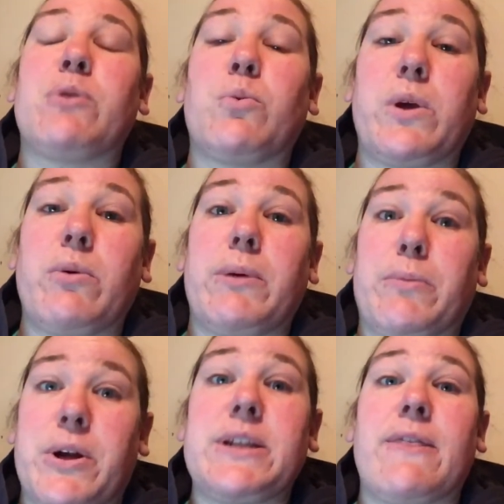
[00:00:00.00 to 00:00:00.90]
We will
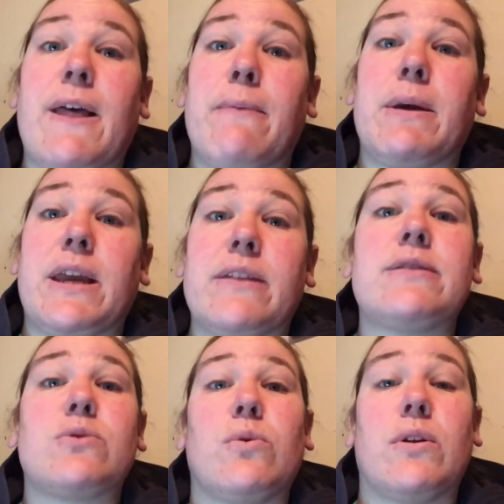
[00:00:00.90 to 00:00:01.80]
be printing them in
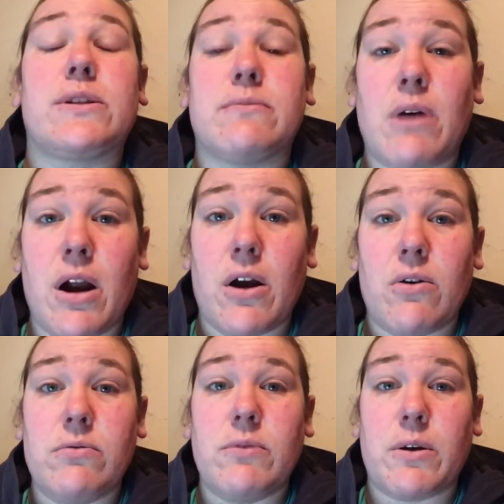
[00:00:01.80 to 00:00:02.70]
school
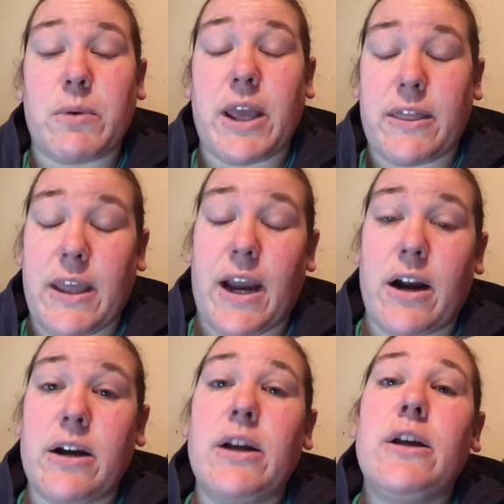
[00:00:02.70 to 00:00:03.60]
tomorrow when we get there.